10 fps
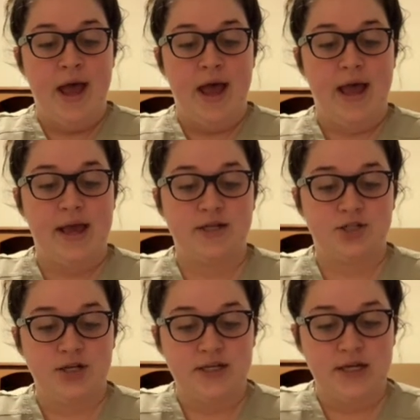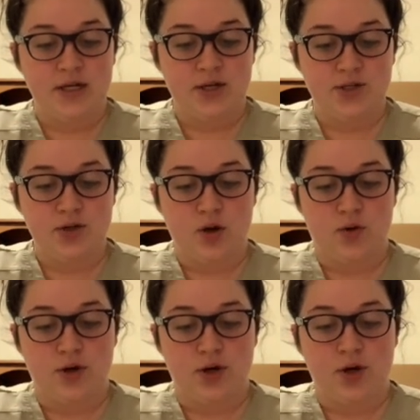Age 19 years or
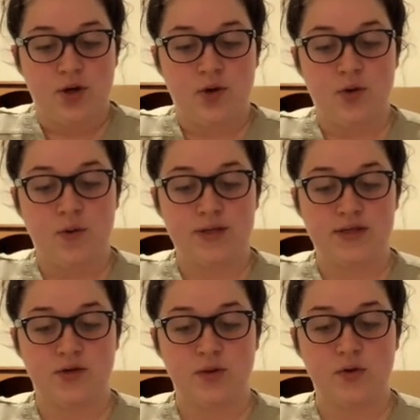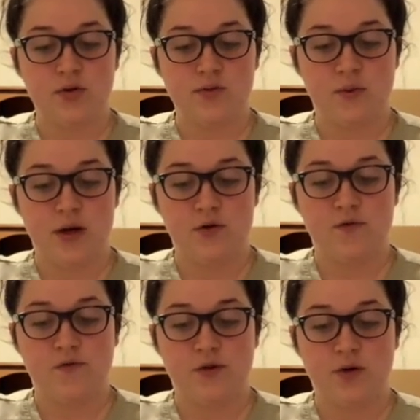older with cerebrospinal
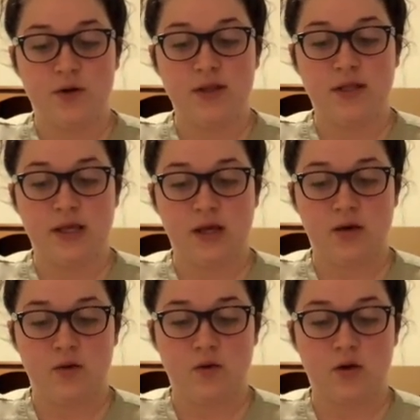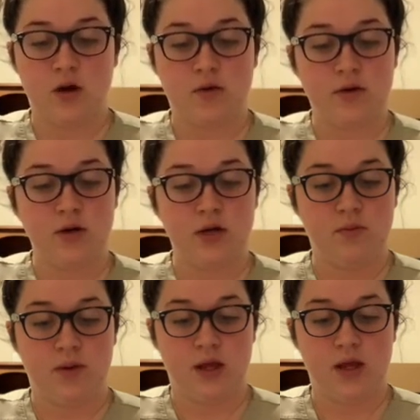fluid leak or cochlear
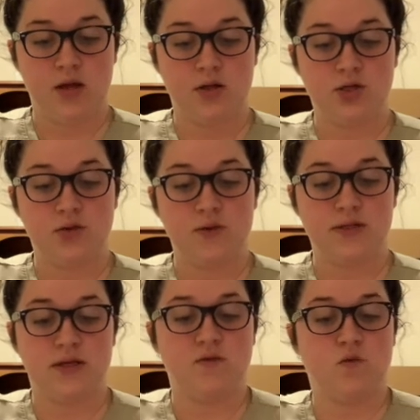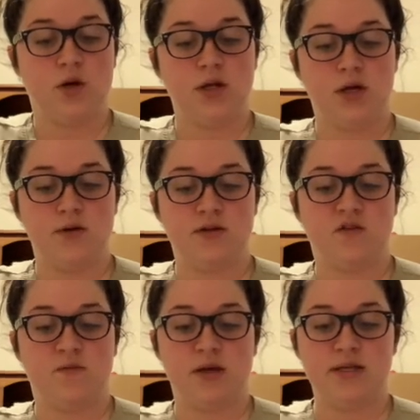implant should receive 1 dose
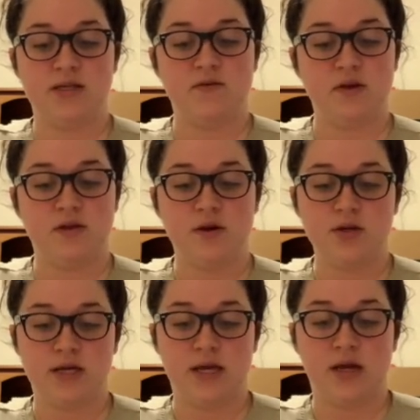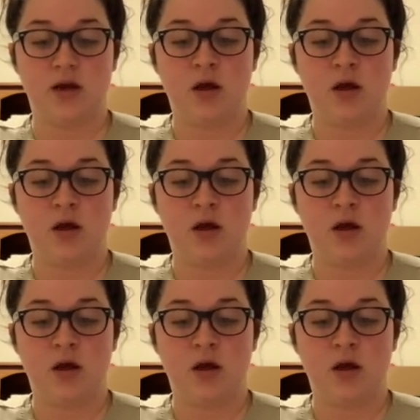of PCV13,